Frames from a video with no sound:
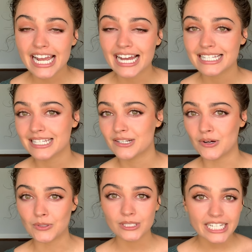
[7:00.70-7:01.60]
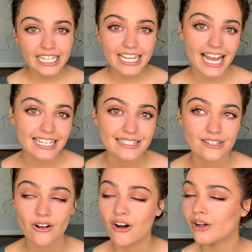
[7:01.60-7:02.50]
acid, oleic
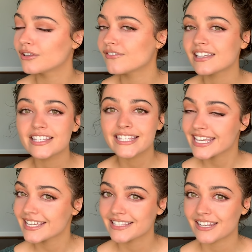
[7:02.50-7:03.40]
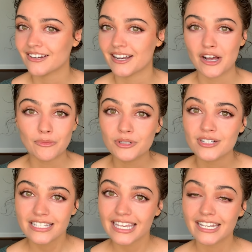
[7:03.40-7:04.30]
acid, all of these things that are gonna help your
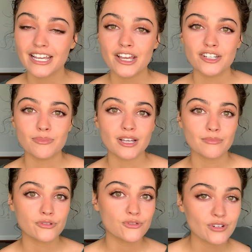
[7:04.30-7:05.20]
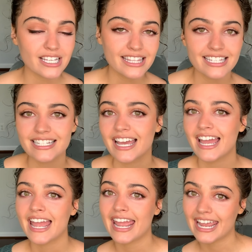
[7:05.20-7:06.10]
skin to become strengthened
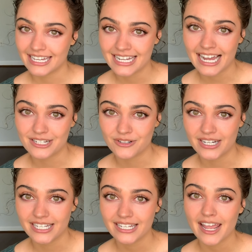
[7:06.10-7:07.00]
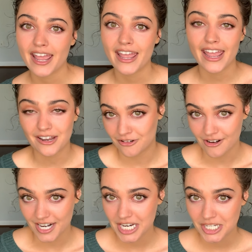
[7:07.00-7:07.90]
and hydrated and
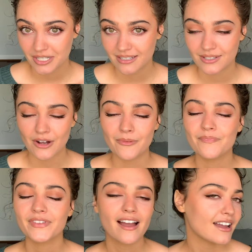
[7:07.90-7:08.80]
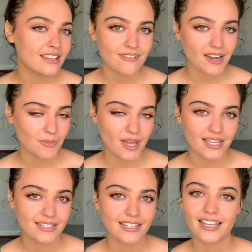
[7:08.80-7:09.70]
nourished. So, highly
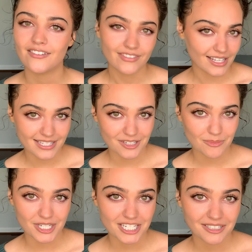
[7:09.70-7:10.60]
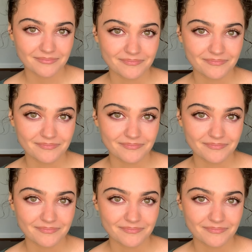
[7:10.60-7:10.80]
recommend if that's in your budget.